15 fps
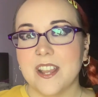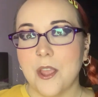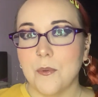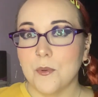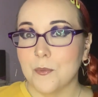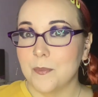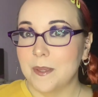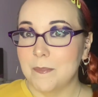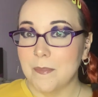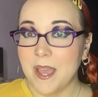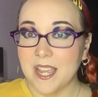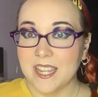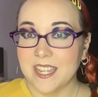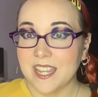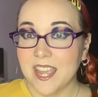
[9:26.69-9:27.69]
I will be
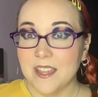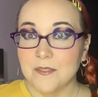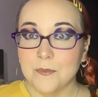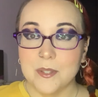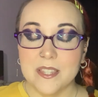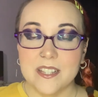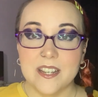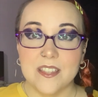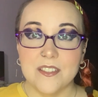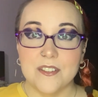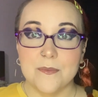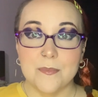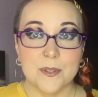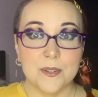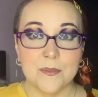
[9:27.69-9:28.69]
back again with
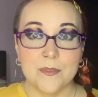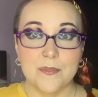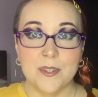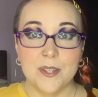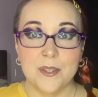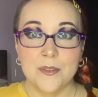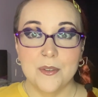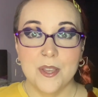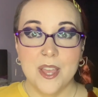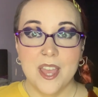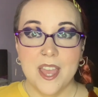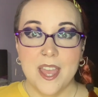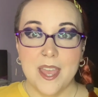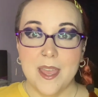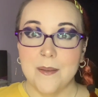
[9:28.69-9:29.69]
another book review,
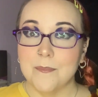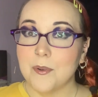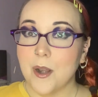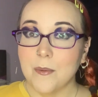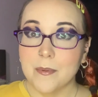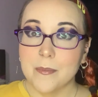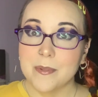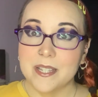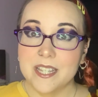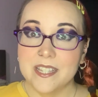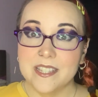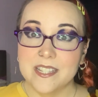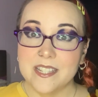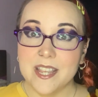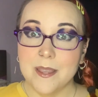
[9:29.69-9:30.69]
and probably
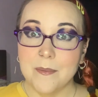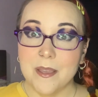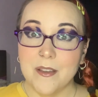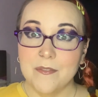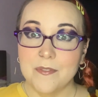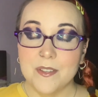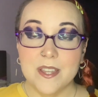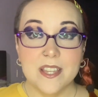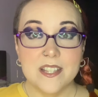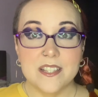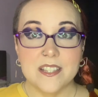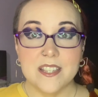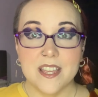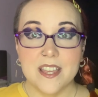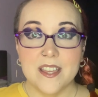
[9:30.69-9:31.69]
in the same
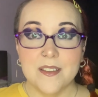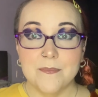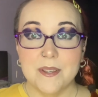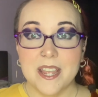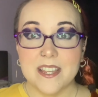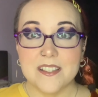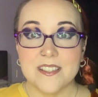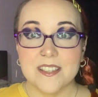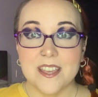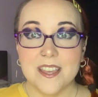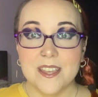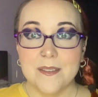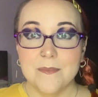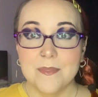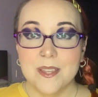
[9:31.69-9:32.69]
outfit next
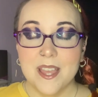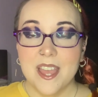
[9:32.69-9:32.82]
time.